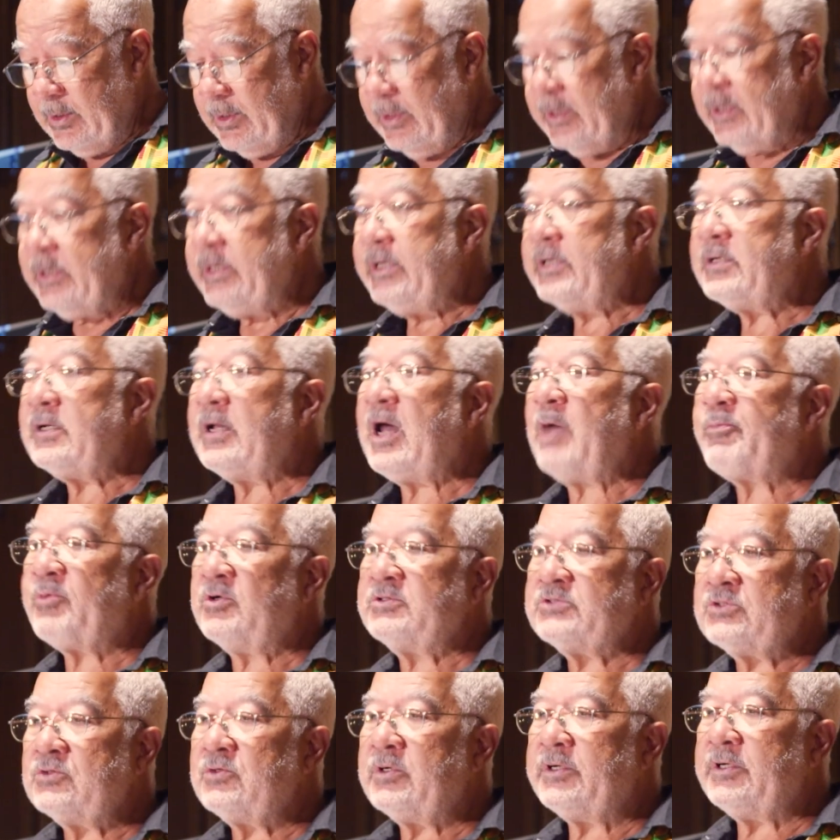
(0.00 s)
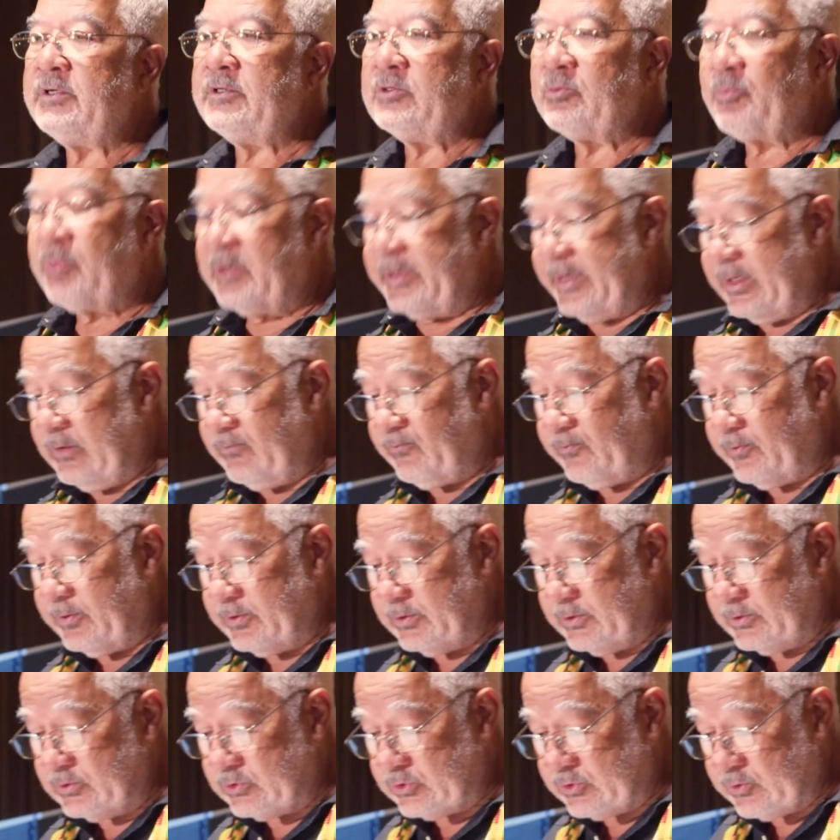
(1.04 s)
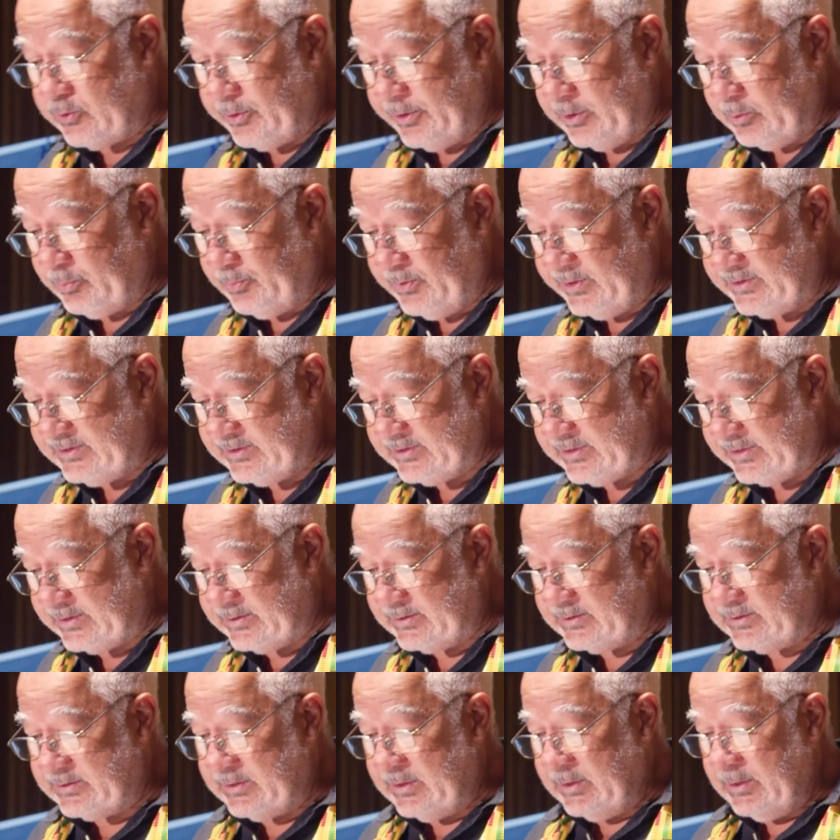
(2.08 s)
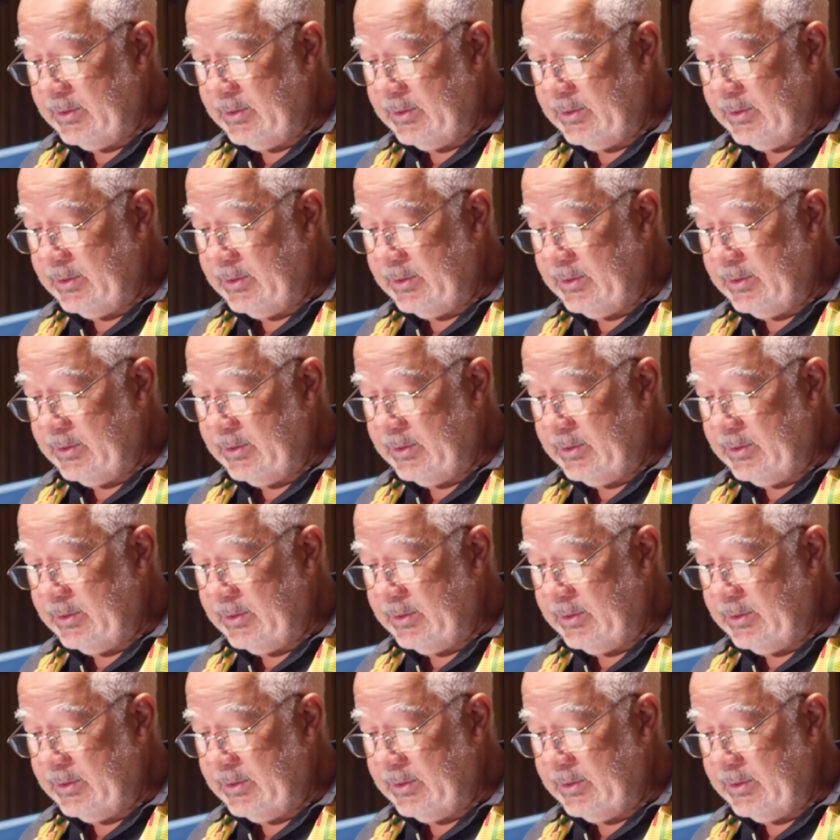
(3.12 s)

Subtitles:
He had an opportunity to play for the Detroit Pistons,